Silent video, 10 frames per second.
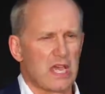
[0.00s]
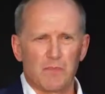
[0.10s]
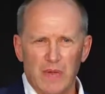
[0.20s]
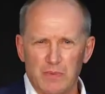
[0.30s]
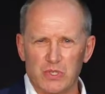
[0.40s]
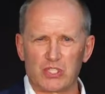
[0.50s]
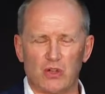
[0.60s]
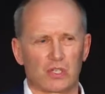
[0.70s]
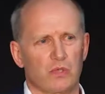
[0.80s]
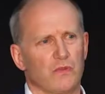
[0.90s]
Paper
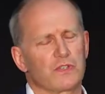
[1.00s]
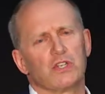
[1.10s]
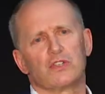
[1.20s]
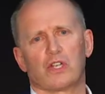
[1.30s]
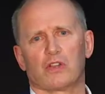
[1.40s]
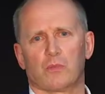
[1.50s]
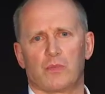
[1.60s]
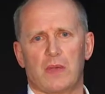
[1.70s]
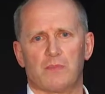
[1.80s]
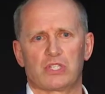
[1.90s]
stocks, we often used to look at
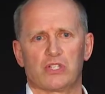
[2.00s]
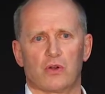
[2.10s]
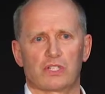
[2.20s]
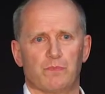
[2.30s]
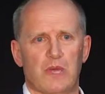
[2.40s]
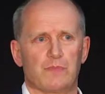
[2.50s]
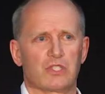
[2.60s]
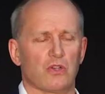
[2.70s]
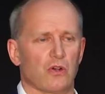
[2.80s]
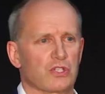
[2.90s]
paper stocks, and paper
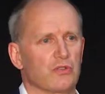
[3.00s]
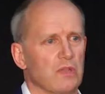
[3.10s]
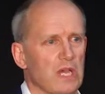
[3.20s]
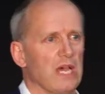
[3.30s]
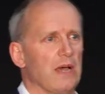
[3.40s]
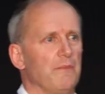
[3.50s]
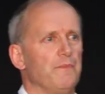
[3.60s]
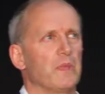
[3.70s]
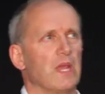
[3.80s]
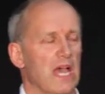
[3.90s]
stocks
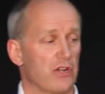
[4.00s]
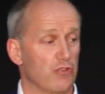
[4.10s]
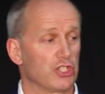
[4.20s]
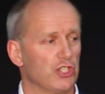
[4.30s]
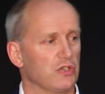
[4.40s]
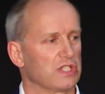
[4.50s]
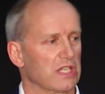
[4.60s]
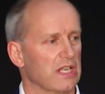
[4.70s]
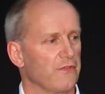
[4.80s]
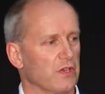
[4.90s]
had reduced
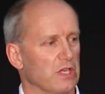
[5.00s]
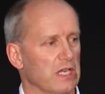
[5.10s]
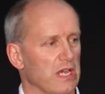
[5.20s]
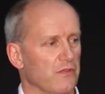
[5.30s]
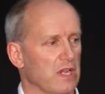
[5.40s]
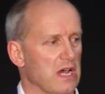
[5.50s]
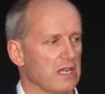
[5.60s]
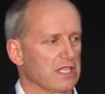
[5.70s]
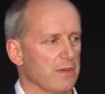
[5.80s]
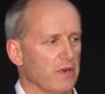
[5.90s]
significantly over the
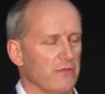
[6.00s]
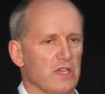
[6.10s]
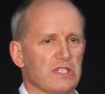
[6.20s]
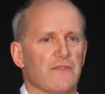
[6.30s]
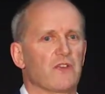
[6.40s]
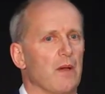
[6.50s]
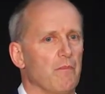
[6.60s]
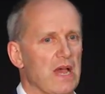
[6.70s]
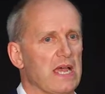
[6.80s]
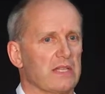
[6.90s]
last couple of years. They've
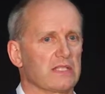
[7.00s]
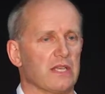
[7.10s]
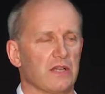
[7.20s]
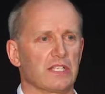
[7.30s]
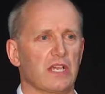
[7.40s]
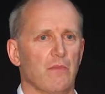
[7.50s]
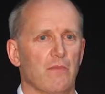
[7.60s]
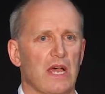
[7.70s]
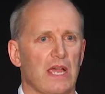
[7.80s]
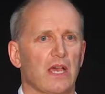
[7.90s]
come back, they're starting to come
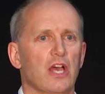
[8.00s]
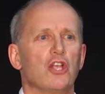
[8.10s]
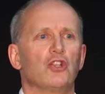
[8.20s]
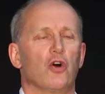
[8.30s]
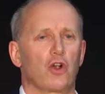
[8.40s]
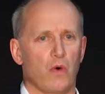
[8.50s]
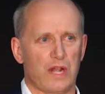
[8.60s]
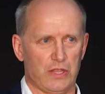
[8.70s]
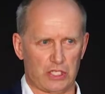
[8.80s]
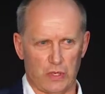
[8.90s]
back, not
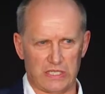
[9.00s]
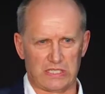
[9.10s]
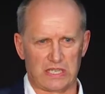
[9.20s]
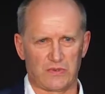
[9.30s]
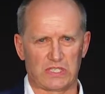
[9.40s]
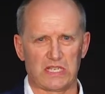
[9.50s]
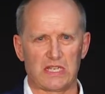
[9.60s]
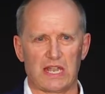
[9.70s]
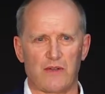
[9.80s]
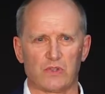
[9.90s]
quite at the
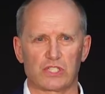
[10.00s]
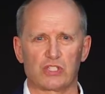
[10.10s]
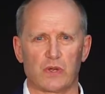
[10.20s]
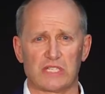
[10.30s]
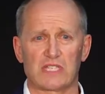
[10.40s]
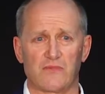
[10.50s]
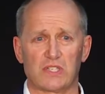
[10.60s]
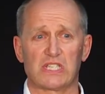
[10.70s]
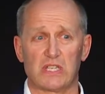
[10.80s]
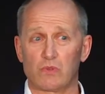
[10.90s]
2017 levels, and
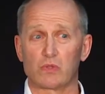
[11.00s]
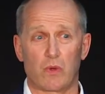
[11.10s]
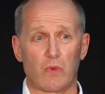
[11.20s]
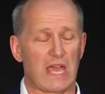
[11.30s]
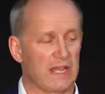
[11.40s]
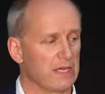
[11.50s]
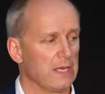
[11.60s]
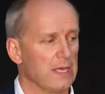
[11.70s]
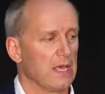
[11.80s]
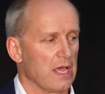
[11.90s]
2017 was when we had
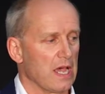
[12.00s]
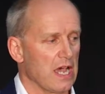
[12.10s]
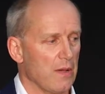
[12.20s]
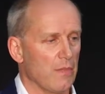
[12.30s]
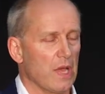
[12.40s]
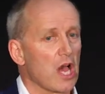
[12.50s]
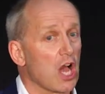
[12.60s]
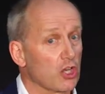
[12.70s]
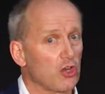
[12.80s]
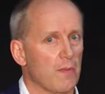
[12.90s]

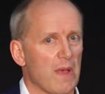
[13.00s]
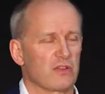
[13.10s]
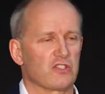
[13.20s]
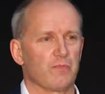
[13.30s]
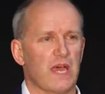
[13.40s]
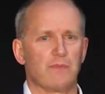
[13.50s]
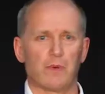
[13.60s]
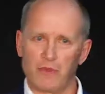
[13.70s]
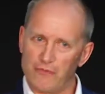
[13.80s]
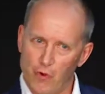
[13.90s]
a good amount of
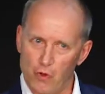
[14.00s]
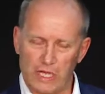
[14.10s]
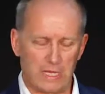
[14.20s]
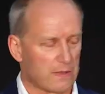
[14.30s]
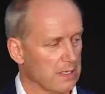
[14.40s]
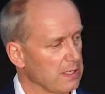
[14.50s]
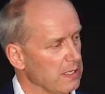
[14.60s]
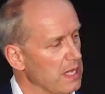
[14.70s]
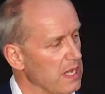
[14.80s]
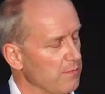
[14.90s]
paper before
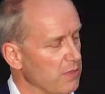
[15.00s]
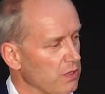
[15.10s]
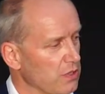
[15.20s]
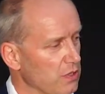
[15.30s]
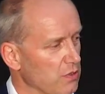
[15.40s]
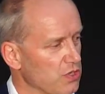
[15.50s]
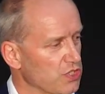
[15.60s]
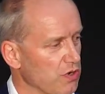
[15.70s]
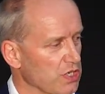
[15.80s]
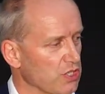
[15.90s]
the
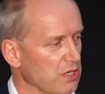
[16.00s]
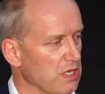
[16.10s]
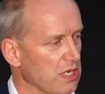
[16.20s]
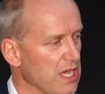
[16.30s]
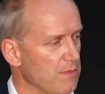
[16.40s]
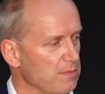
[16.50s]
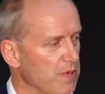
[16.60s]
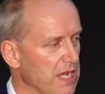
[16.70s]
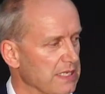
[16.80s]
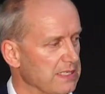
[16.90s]
restriction came in
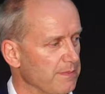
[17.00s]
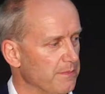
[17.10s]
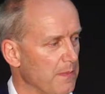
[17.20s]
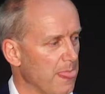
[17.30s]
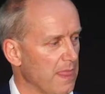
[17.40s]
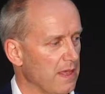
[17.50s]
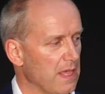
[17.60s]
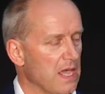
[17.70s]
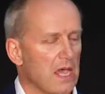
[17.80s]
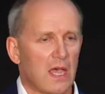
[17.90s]
place.
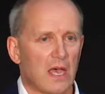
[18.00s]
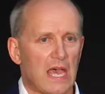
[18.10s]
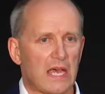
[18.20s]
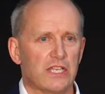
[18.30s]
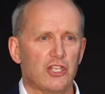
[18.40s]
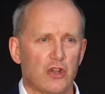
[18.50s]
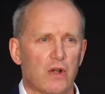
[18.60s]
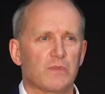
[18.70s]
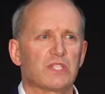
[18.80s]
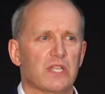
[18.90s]
And in
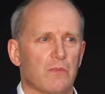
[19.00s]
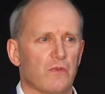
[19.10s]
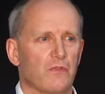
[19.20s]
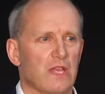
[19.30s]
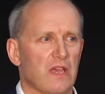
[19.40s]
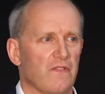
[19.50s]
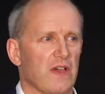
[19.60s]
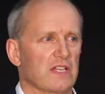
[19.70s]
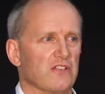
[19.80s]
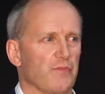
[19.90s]
Europe, some of the
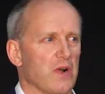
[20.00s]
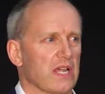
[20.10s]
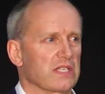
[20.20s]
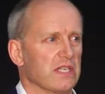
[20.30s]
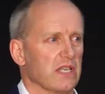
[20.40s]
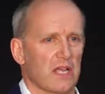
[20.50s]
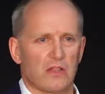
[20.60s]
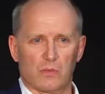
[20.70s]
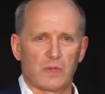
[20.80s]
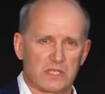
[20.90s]
effect of Brexit. Now
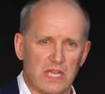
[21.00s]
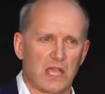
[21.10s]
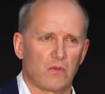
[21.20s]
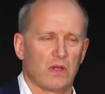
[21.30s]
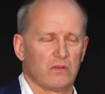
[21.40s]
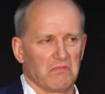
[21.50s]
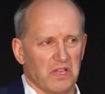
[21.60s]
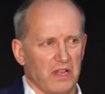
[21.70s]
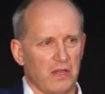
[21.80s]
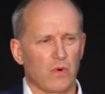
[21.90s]
you'll be saying, well,
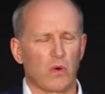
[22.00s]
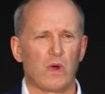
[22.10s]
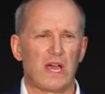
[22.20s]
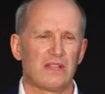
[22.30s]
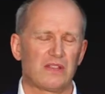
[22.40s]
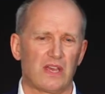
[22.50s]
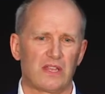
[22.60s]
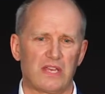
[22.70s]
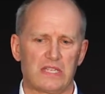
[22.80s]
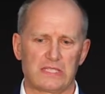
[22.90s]
in what way?
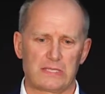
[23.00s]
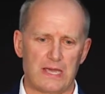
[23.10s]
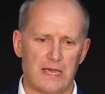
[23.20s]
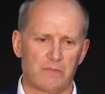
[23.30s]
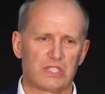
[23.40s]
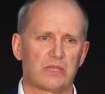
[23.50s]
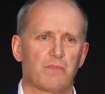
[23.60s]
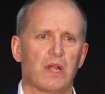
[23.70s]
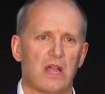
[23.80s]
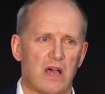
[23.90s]
There's
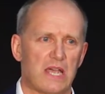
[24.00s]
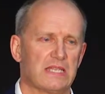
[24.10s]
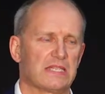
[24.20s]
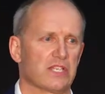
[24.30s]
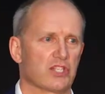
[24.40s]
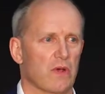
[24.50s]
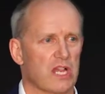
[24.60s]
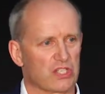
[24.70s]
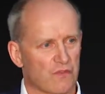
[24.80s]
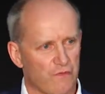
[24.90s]
supply
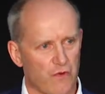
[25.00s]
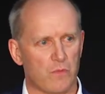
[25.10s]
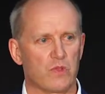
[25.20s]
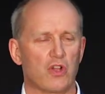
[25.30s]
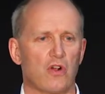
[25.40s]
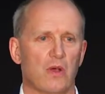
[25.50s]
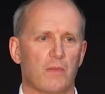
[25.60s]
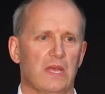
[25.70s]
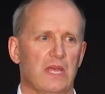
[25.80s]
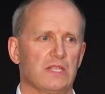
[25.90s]
situation from
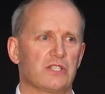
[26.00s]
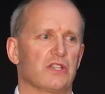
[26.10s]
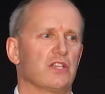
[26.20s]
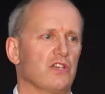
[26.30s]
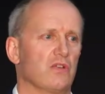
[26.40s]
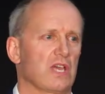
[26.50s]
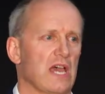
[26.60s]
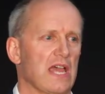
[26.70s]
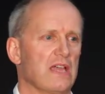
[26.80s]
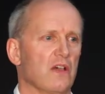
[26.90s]
Europe into the UK